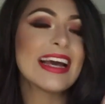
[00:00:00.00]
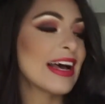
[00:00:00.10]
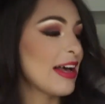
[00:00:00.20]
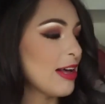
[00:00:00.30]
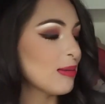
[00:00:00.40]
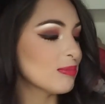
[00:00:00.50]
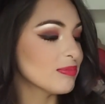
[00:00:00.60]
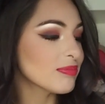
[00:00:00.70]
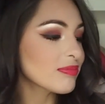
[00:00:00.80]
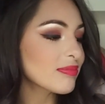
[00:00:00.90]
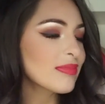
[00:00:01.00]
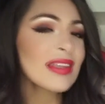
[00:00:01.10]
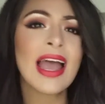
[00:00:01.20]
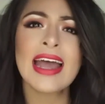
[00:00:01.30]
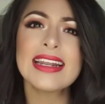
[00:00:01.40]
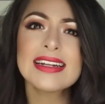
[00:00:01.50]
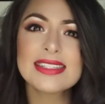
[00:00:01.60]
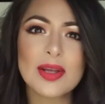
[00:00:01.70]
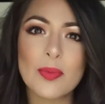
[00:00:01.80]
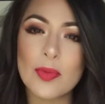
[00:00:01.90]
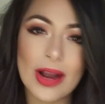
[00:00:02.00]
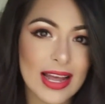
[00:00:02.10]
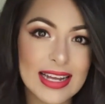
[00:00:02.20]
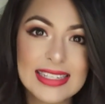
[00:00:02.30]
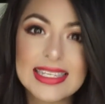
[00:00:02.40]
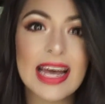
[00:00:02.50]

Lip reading: I did some reds.